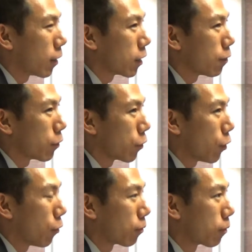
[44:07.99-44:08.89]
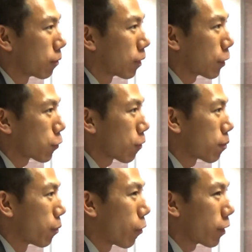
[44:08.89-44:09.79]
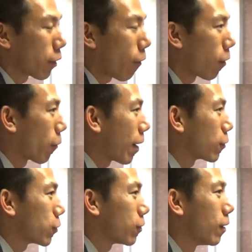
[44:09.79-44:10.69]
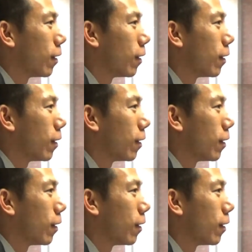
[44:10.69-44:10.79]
even though things are burning all around you.